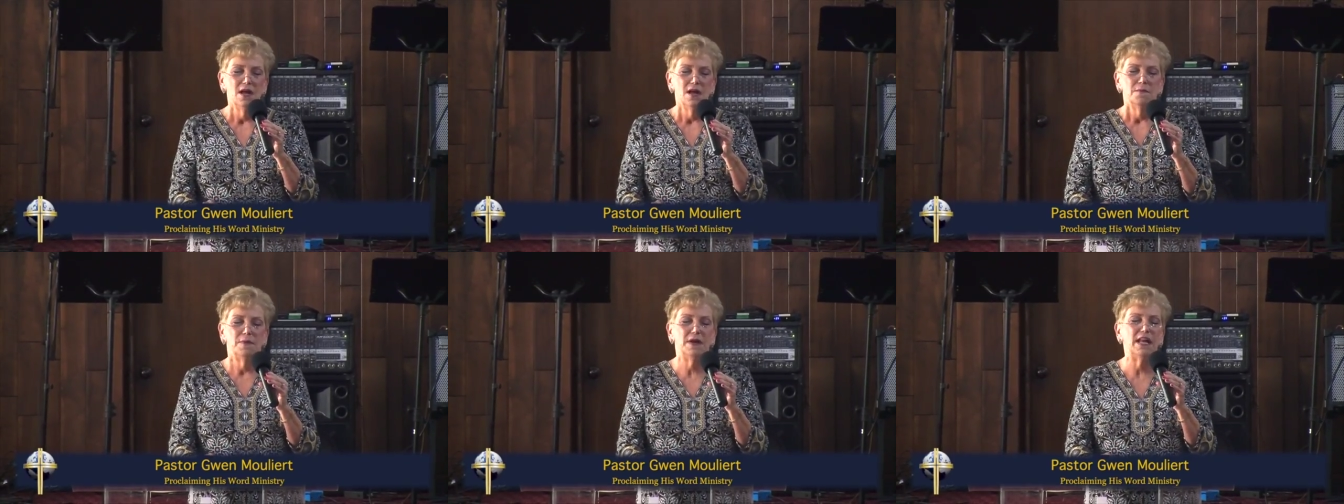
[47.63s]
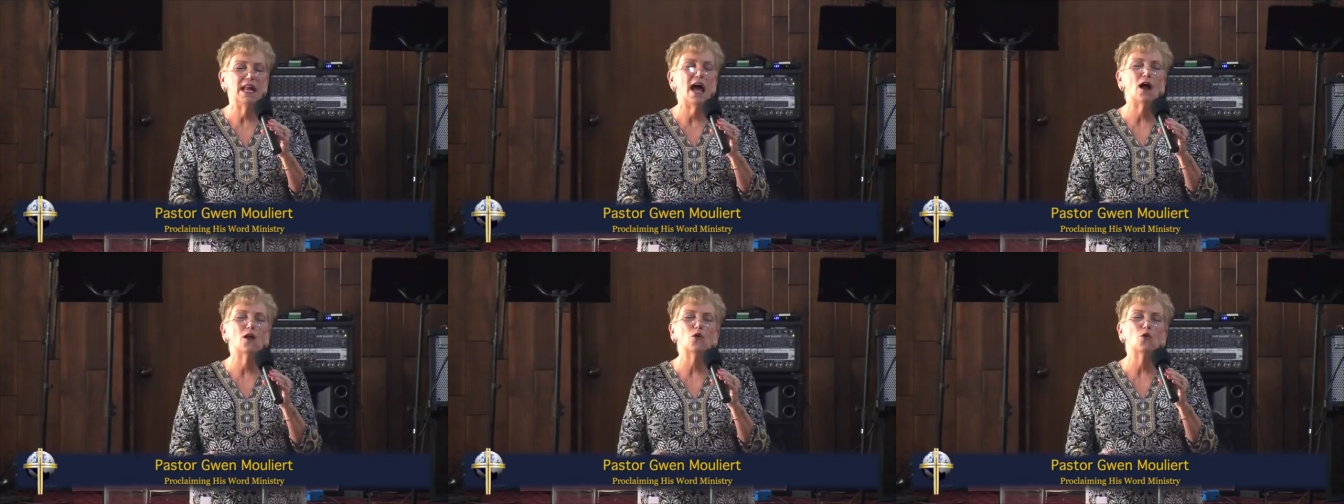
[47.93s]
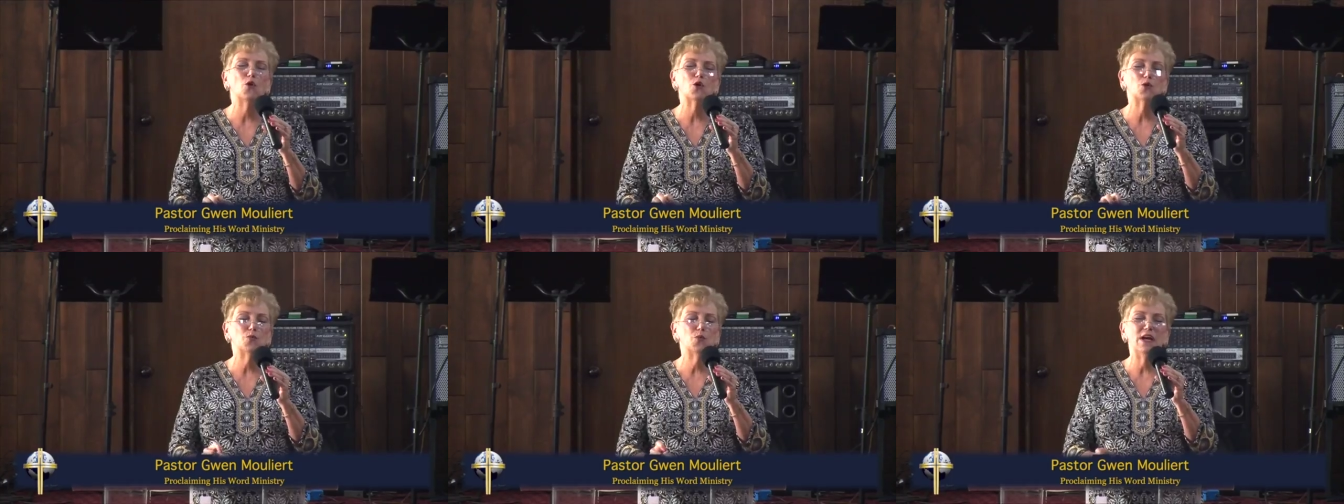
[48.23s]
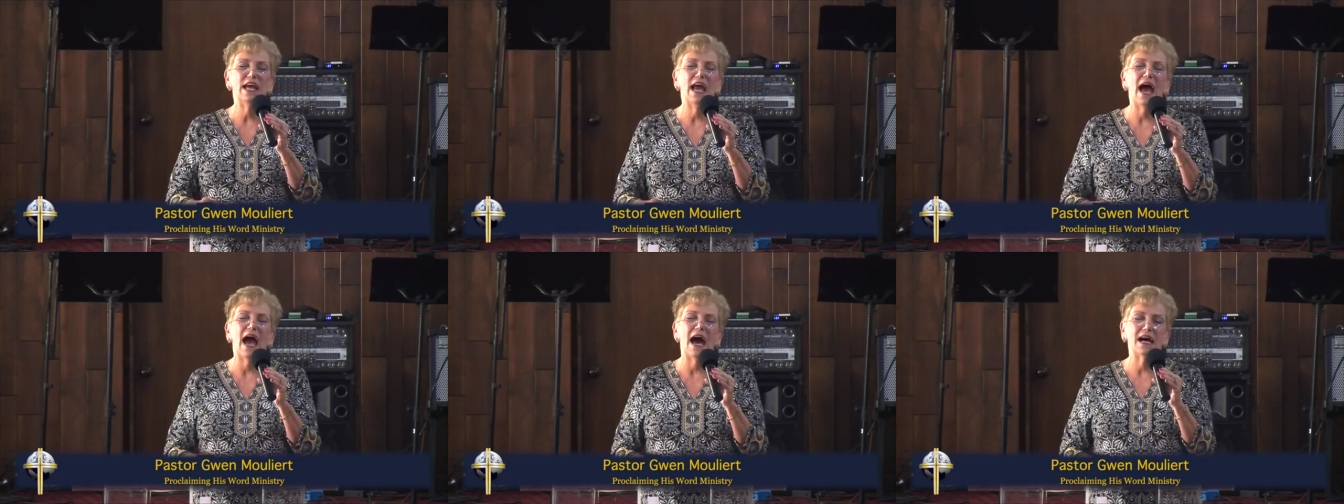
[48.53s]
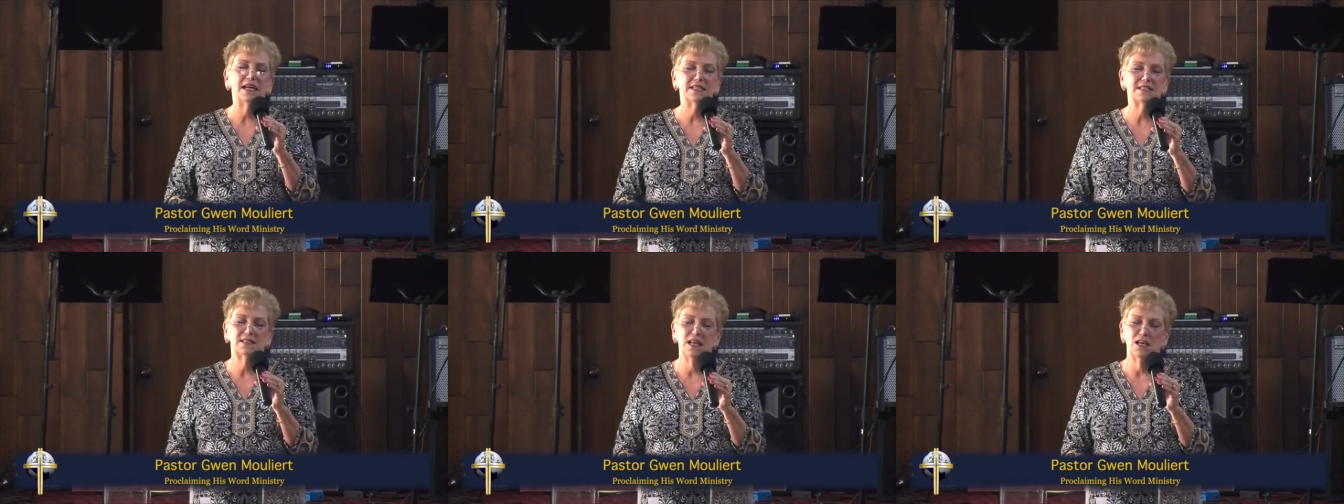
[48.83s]
But now, Lord, we
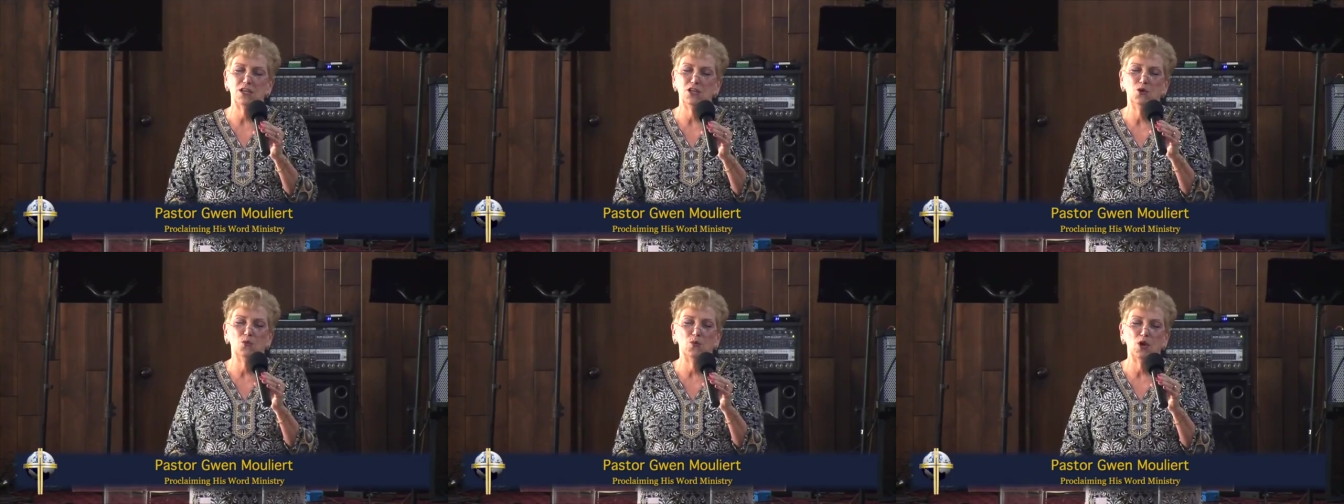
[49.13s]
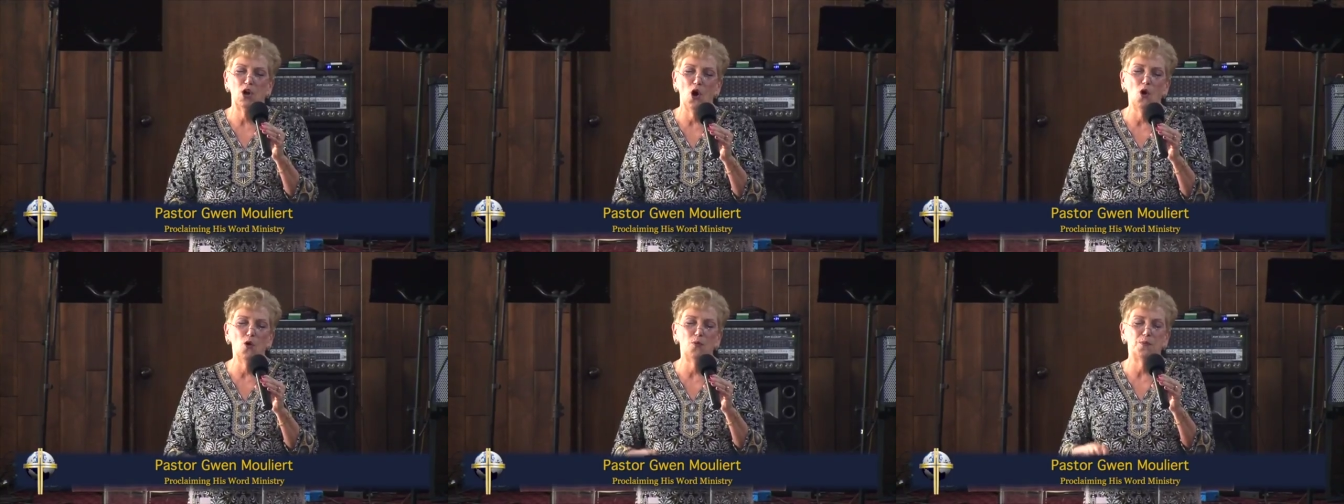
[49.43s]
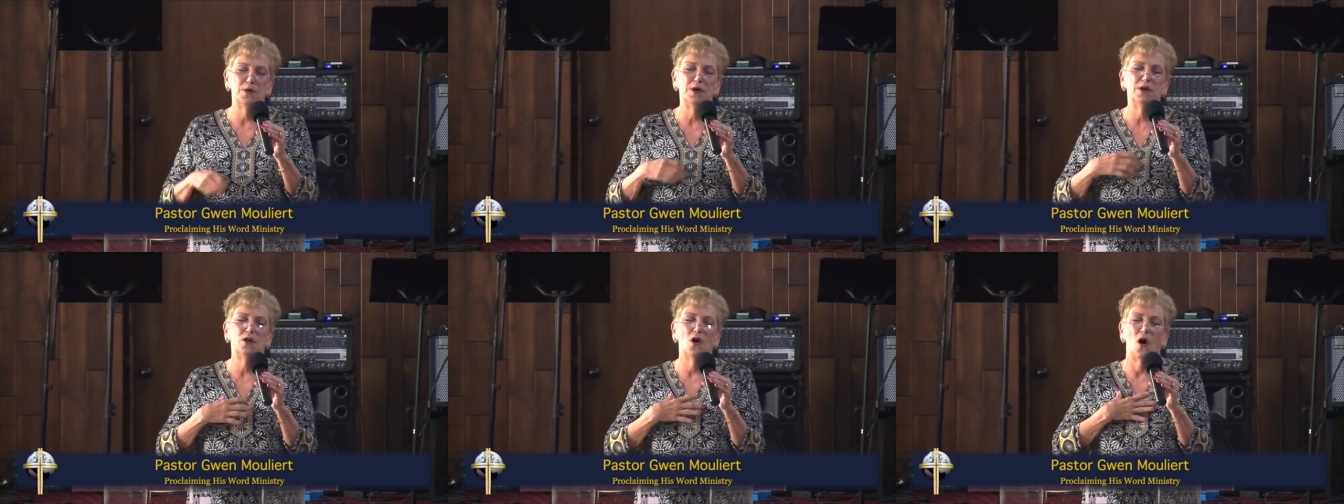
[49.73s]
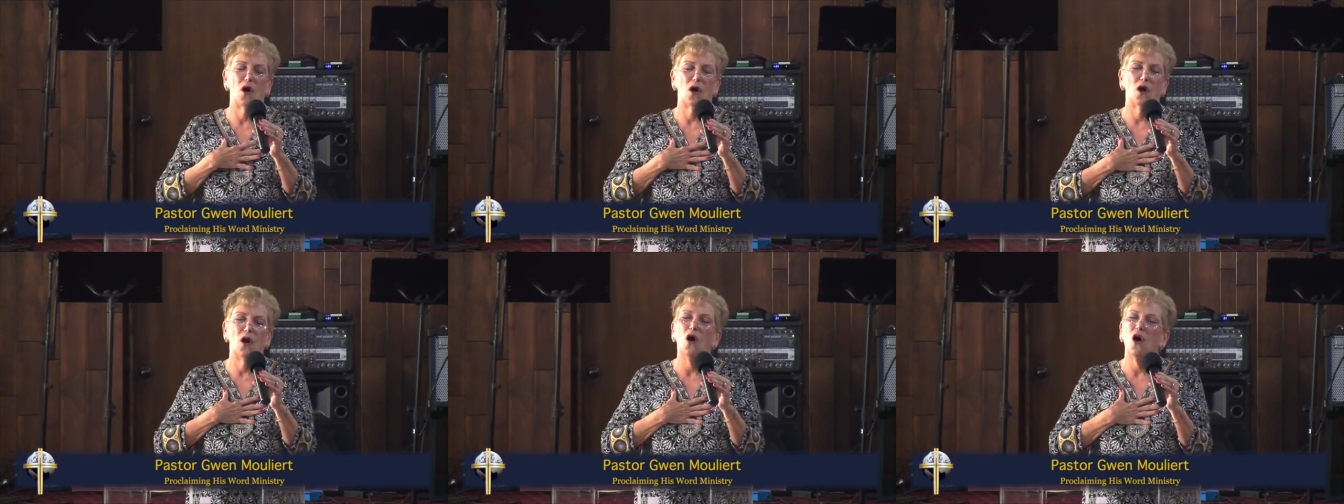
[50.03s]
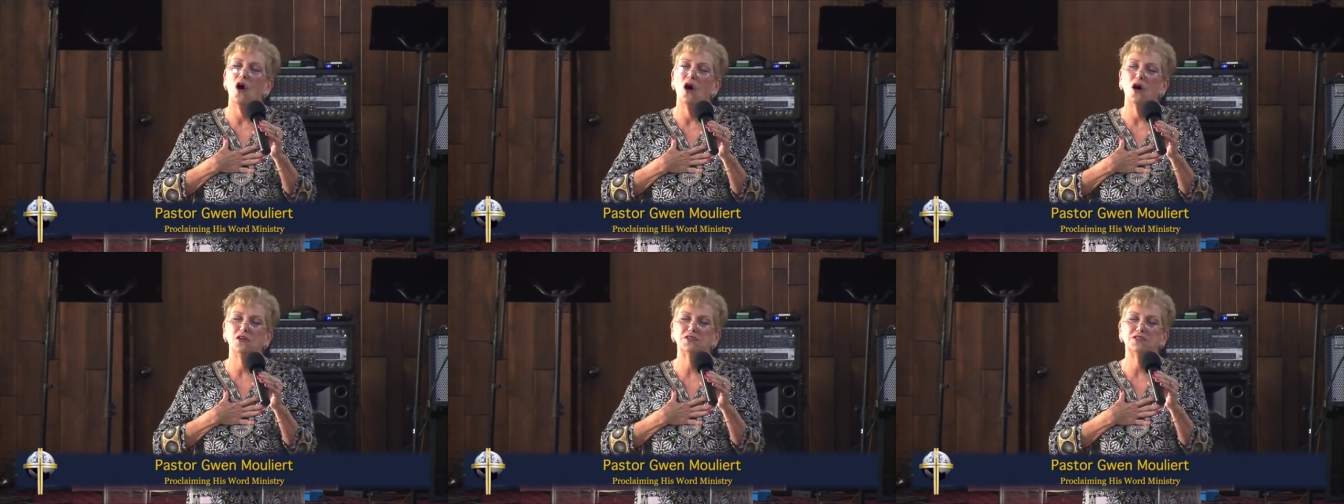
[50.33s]
ask that you would open our
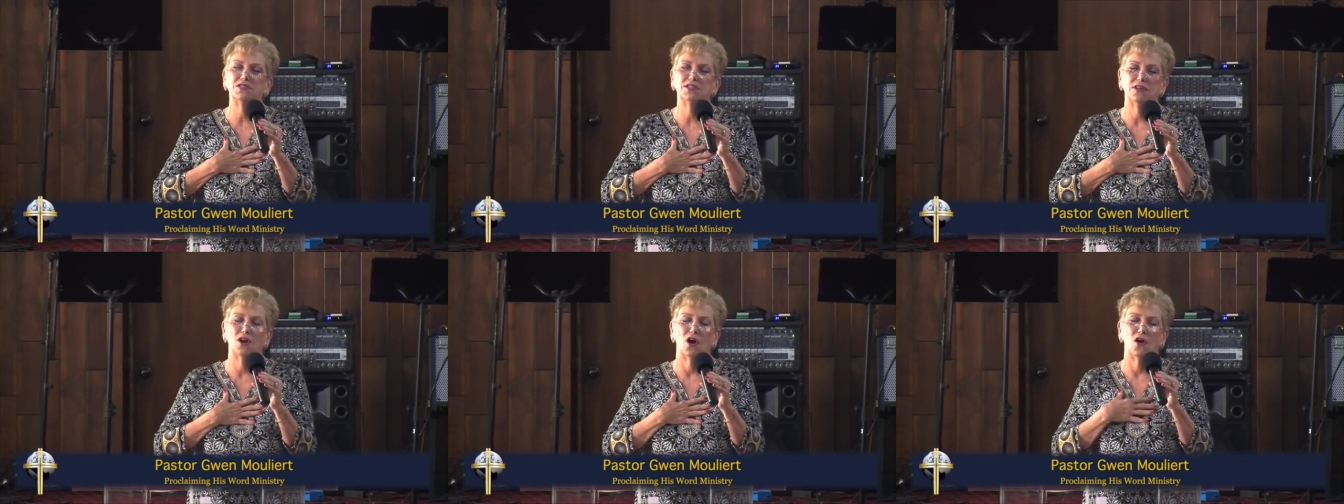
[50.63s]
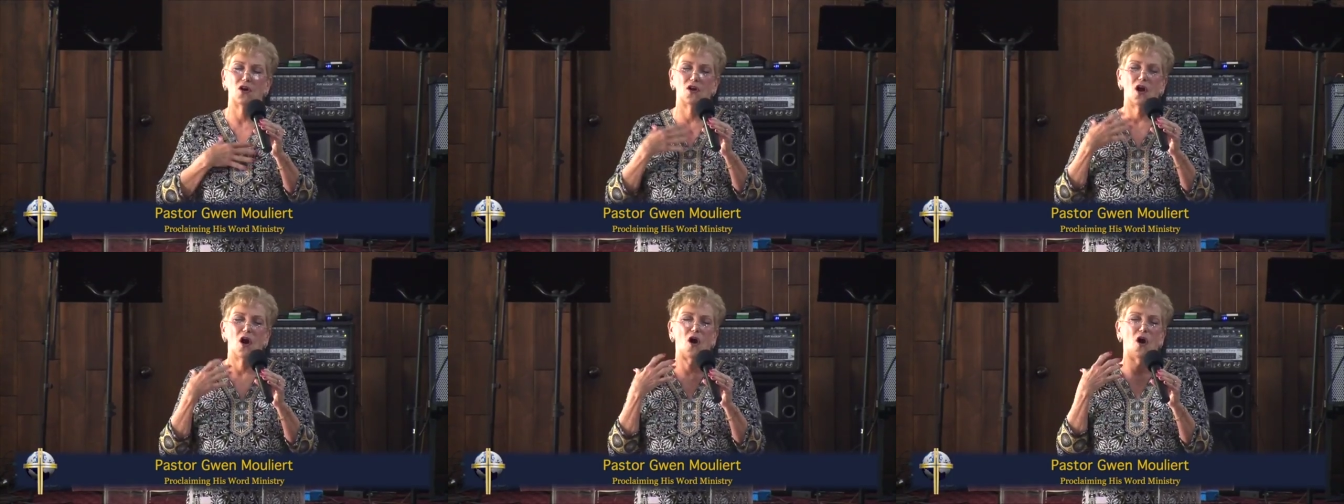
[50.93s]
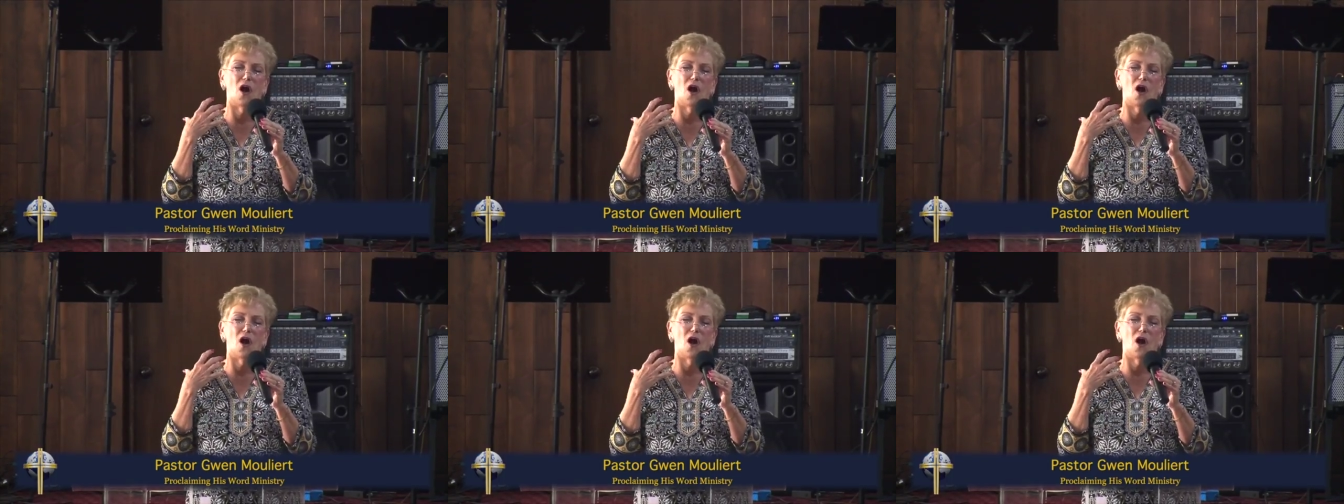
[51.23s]
hearts and our,